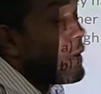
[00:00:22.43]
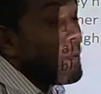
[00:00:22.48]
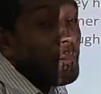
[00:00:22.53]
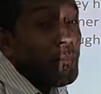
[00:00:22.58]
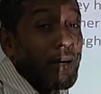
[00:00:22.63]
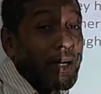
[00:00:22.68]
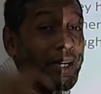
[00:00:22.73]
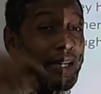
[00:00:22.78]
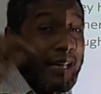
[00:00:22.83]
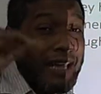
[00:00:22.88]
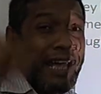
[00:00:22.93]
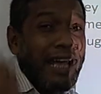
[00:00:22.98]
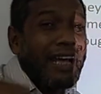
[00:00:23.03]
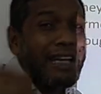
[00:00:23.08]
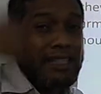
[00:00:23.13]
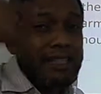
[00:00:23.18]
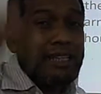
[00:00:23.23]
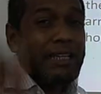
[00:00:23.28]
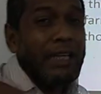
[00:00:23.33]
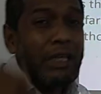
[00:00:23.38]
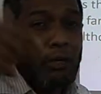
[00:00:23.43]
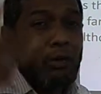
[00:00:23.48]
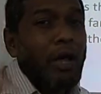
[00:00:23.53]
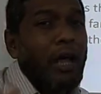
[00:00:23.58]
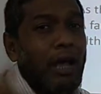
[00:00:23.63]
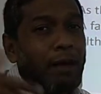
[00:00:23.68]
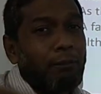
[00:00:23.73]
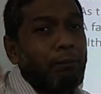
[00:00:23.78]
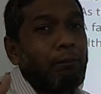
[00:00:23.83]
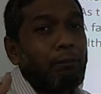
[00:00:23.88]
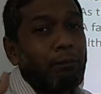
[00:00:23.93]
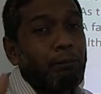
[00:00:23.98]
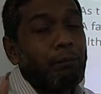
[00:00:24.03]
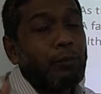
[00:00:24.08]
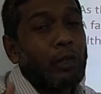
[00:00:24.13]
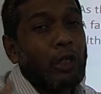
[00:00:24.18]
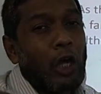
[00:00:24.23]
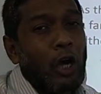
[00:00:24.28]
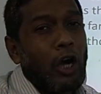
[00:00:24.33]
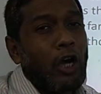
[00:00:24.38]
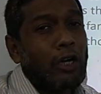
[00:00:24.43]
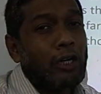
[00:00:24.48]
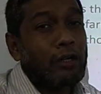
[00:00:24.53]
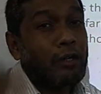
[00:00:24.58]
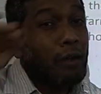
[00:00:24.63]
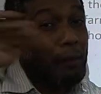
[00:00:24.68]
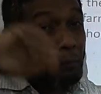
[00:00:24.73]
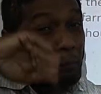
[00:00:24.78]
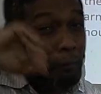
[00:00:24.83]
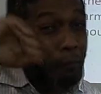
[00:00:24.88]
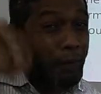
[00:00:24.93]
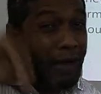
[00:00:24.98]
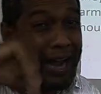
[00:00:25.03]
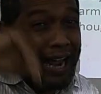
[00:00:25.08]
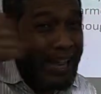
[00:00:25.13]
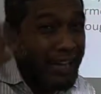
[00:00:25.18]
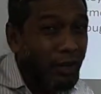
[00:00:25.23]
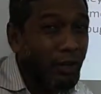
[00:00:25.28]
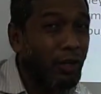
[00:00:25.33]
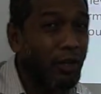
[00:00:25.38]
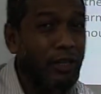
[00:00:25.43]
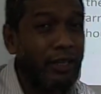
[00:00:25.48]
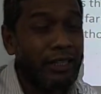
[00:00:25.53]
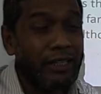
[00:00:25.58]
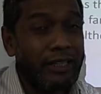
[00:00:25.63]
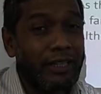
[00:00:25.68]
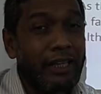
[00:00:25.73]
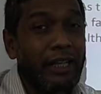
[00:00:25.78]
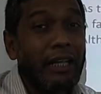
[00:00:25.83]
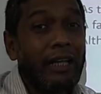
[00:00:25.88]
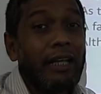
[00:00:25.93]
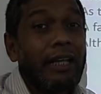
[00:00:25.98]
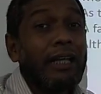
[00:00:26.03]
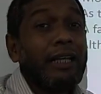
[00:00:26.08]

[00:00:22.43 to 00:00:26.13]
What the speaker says: But as you have thought previously